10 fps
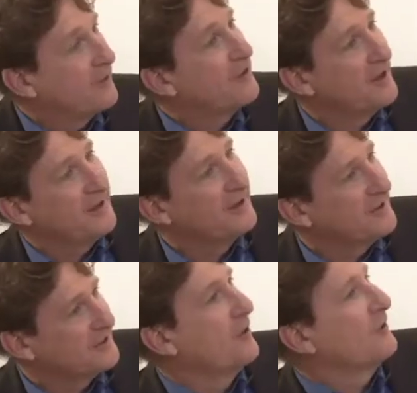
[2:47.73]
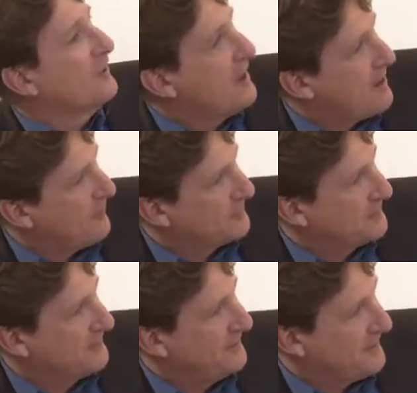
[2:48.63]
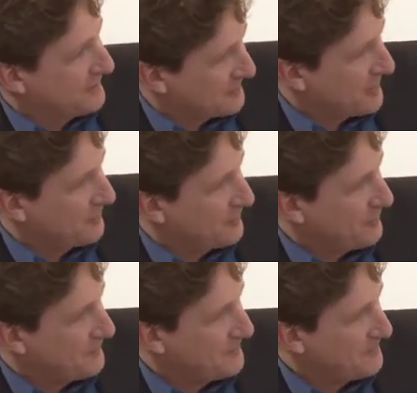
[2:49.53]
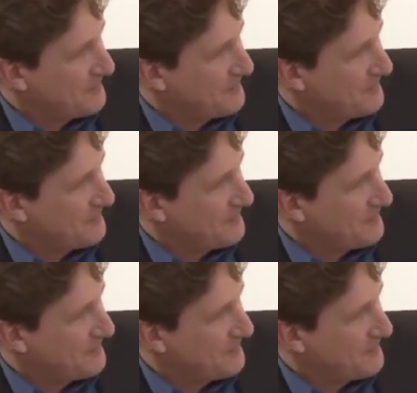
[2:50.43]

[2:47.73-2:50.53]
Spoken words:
everything that's not allowed in our study room.